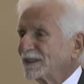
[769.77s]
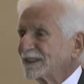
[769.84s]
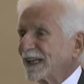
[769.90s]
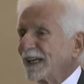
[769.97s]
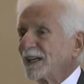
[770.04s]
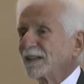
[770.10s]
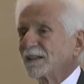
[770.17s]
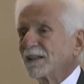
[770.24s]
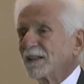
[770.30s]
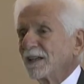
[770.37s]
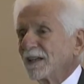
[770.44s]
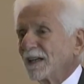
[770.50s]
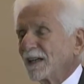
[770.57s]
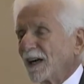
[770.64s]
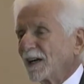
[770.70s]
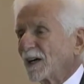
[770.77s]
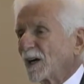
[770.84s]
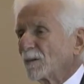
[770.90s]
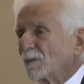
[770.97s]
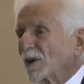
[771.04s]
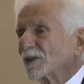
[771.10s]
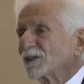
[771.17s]
take a
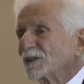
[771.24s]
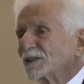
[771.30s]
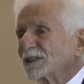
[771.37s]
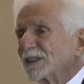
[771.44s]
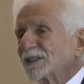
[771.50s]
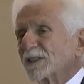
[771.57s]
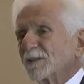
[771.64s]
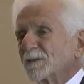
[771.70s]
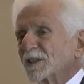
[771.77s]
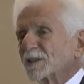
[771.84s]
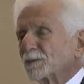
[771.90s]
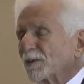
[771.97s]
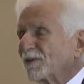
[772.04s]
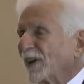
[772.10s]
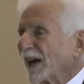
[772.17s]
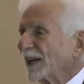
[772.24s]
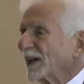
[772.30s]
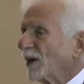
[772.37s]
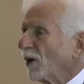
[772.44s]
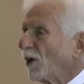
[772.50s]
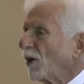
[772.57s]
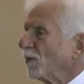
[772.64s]
commercial system that's
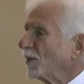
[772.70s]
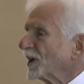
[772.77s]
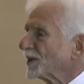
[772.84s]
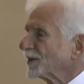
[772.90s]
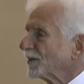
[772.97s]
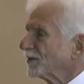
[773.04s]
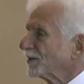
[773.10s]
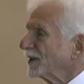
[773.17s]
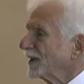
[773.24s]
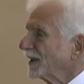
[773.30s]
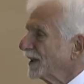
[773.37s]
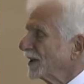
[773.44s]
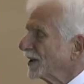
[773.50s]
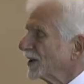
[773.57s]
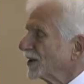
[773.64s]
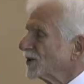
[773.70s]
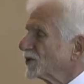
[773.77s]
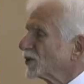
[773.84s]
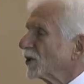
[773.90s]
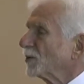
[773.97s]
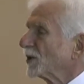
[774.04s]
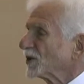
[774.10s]
providing a whole bunch of
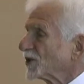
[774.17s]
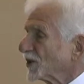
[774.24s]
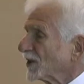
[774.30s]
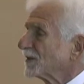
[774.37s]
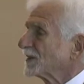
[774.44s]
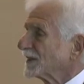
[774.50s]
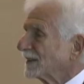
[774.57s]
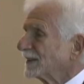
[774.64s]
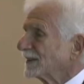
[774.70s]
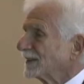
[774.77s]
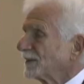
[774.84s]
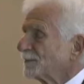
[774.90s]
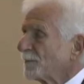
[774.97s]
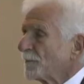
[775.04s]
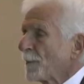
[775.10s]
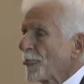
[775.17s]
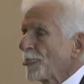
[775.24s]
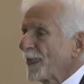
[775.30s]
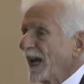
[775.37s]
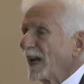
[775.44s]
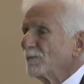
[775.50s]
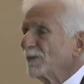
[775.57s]
consumer services
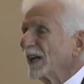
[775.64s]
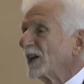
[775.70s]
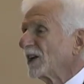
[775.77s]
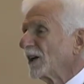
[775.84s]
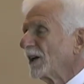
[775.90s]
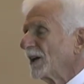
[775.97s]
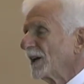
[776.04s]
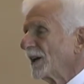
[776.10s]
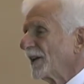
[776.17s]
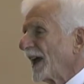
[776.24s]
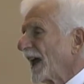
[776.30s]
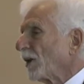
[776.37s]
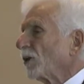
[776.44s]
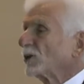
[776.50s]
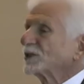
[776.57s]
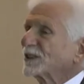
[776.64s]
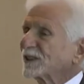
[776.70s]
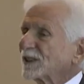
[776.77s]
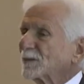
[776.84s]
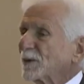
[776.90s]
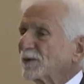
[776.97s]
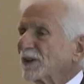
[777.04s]
and make that whole
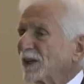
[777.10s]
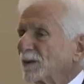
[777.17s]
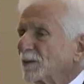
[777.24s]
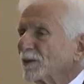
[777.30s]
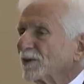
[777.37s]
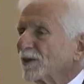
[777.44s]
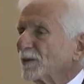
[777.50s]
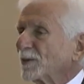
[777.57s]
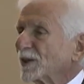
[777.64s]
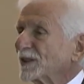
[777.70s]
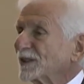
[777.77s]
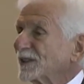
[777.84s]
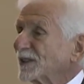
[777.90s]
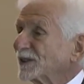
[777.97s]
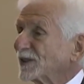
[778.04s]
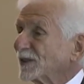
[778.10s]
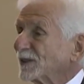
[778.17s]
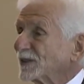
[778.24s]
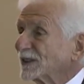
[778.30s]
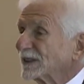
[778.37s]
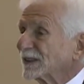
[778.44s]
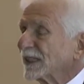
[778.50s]
system available for emergency
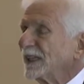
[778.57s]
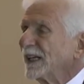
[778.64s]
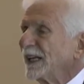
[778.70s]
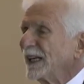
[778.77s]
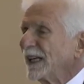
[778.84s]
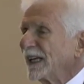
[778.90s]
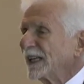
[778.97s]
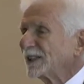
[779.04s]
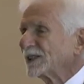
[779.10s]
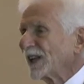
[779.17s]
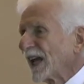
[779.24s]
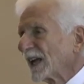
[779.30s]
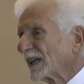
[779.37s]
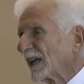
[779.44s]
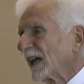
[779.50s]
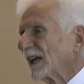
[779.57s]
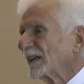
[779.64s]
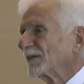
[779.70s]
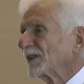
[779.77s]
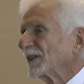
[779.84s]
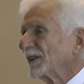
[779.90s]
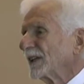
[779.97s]
services. It is that kind
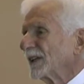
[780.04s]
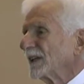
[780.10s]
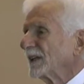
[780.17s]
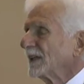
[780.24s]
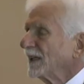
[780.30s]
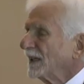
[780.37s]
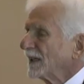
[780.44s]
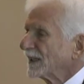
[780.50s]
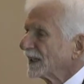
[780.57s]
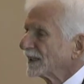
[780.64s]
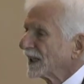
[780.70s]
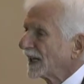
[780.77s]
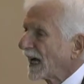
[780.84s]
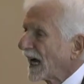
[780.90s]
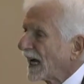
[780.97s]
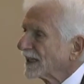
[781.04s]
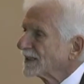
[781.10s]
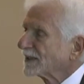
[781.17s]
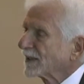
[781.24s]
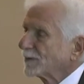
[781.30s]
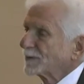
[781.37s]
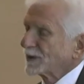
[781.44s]
of a thing that the
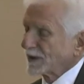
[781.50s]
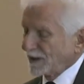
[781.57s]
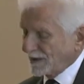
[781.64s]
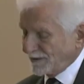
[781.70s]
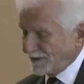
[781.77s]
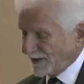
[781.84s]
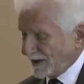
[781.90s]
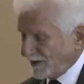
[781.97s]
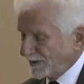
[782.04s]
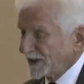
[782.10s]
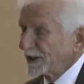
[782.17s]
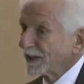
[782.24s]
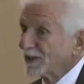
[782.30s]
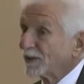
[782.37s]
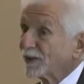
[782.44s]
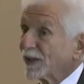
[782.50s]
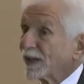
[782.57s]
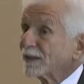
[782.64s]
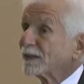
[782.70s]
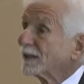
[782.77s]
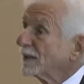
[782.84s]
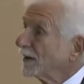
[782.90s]
concept of, of the
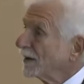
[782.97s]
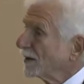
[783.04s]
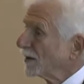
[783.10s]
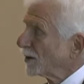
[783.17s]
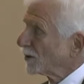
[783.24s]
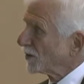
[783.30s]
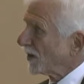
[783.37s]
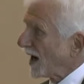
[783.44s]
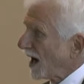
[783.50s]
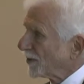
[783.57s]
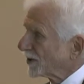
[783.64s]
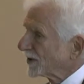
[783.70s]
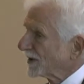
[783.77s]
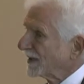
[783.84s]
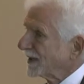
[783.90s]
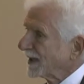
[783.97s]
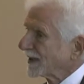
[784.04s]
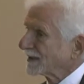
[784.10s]
internet, properly